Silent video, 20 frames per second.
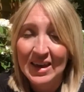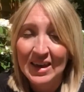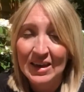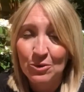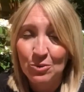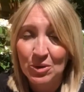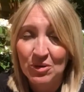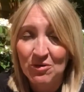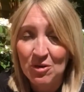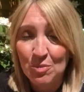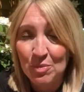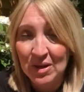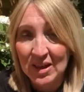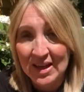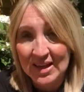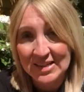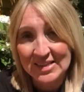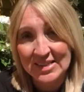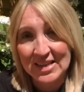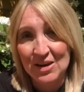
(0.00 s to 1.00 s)
we
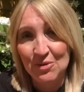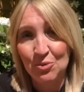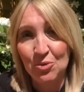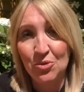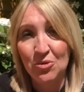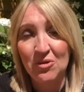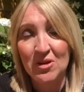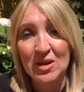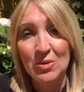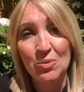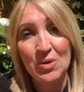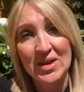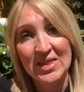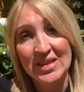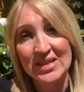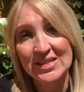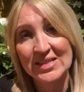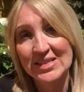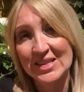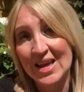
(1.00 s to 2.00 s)
replace that worry with a
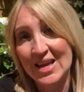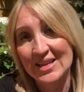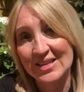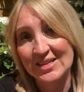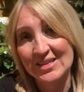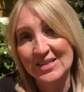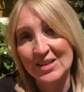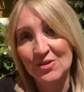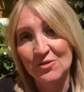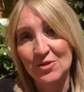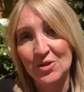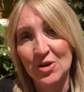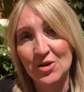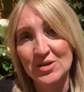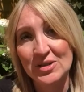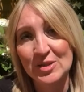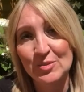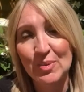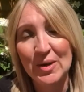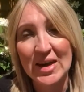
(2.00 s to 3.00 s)
sense of
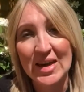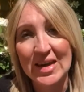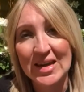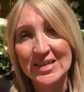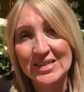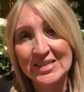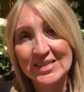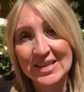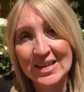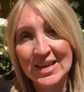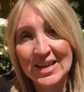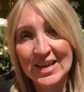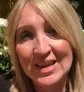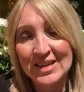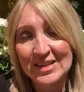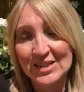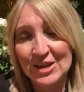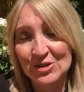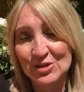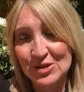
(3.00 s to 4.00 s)
God's peace.
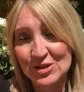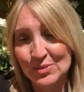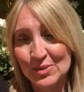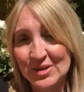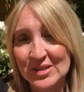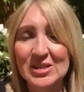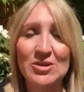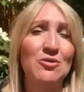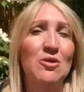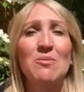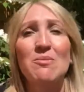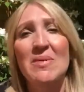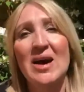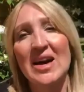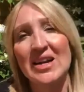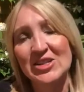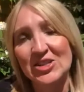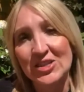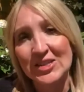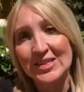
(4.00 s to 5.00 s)
So just want to
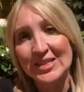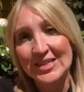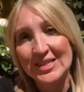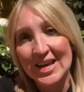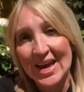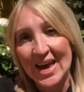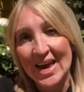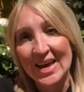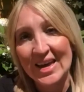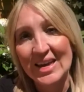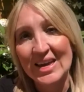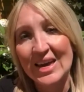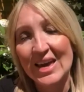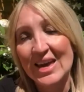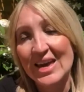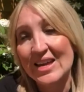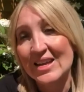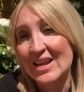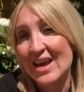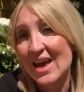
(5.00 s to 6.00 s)
remind you today,
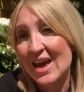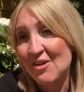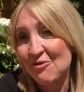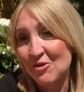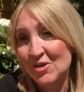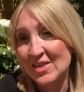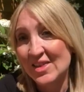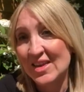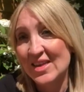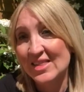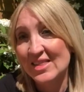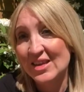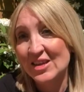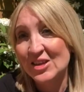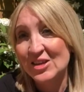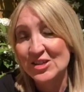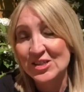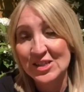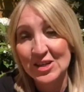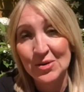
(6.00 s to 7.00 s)
in everything that
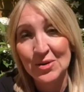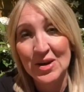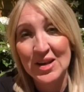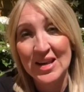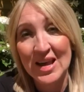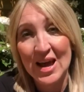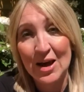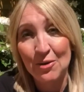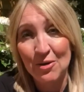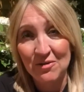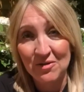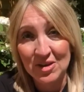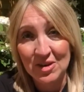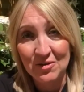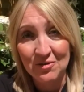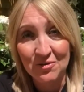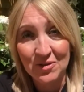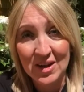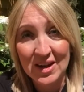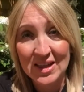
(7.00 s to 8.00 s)
you're doing, however you're
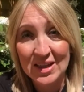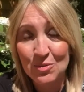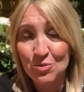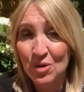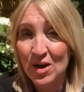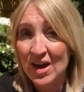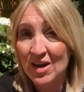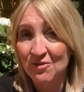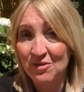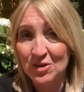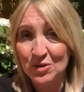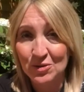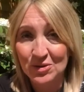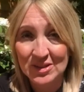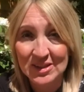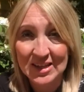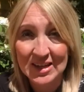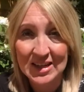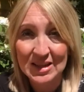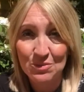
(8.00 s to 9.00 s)
feeling, whatever you're
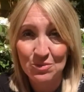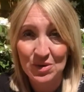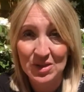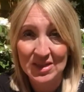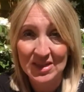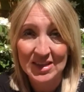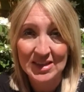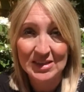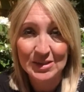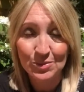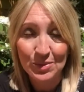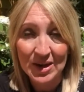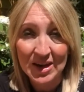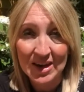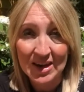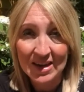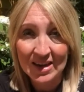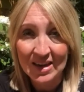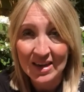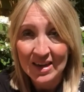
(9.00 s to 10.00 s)
dealing with this
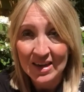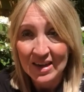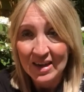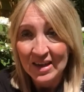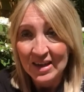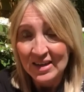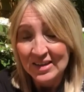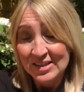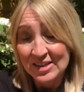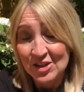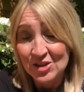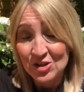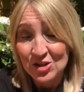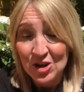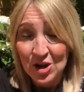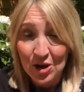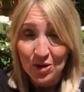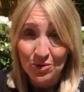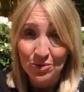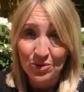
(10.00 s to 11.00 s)
week, to
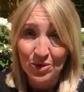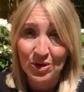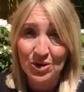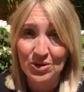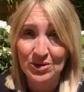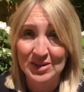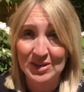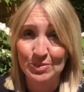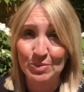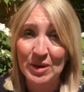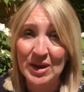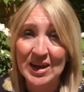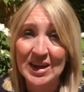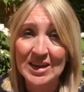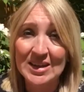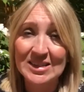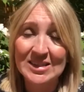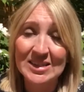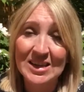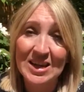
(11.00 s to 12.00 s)
know God's
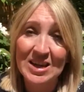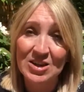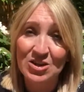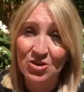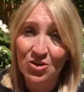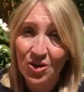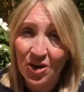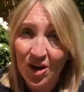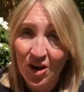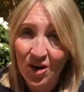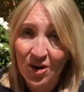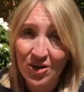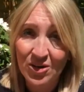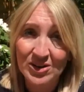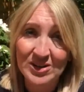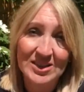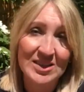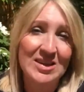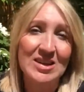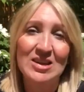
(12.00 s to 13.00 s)
peace in your
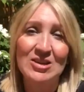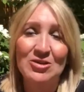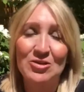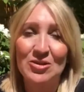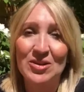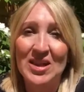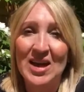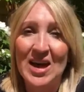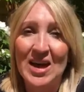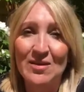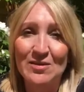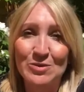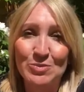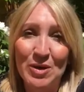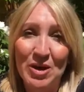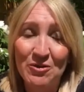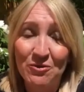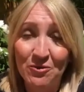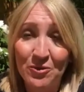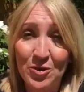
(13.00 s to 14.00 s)
hearts and in your lives
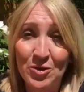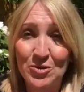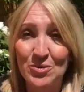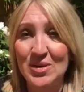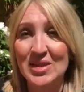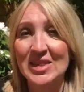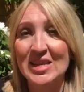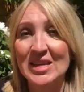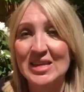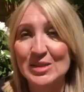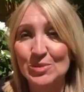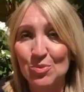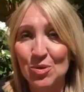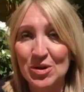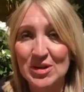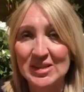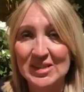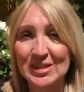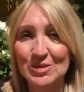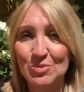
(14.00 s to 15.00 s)
by following these
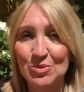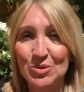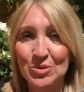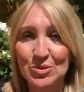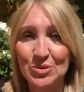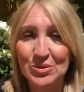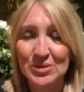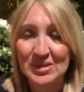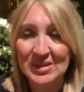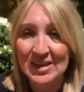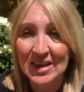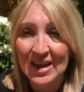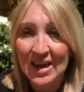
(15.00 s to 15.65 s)
principles,